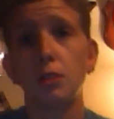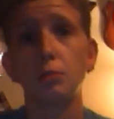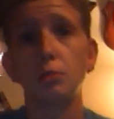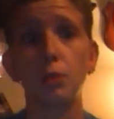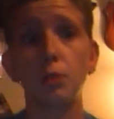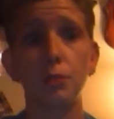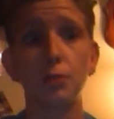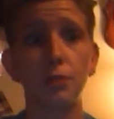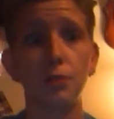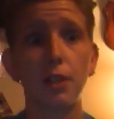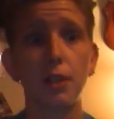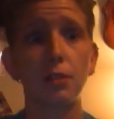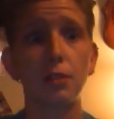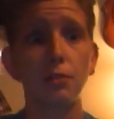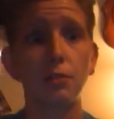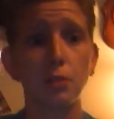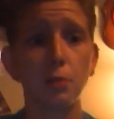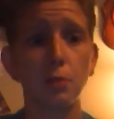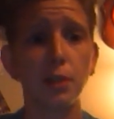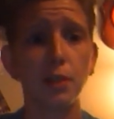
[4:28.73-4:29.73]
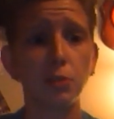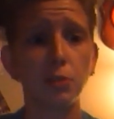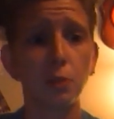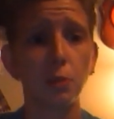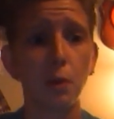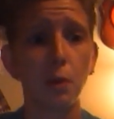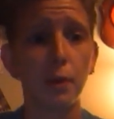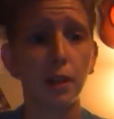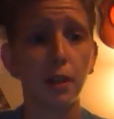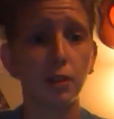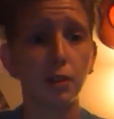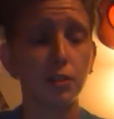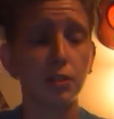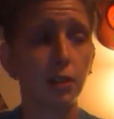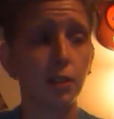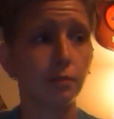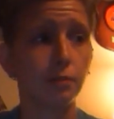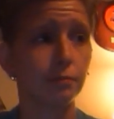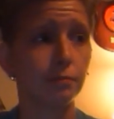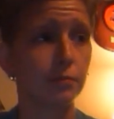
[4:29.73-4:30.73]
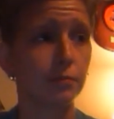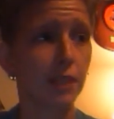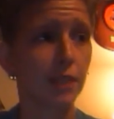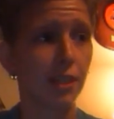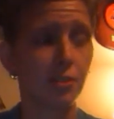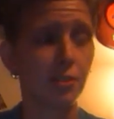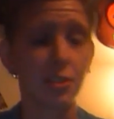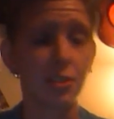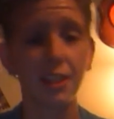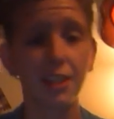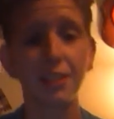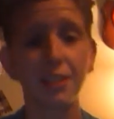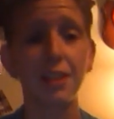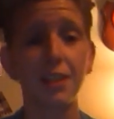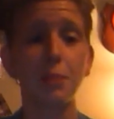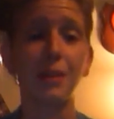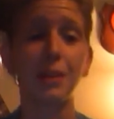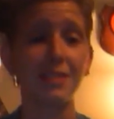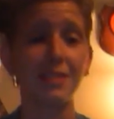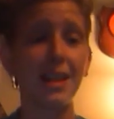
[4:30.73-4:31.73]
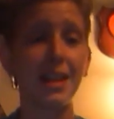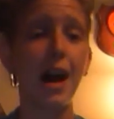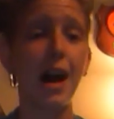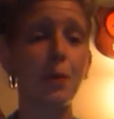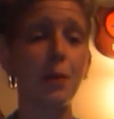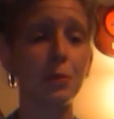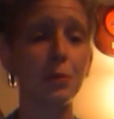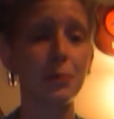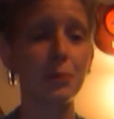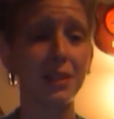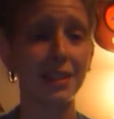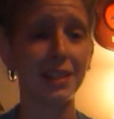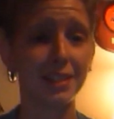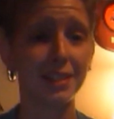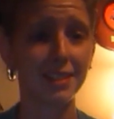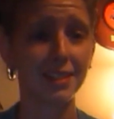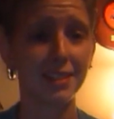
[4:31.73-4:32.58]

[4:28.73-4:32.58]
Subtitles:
we were fighting over a baseball bat or something, and she ended up on top of me,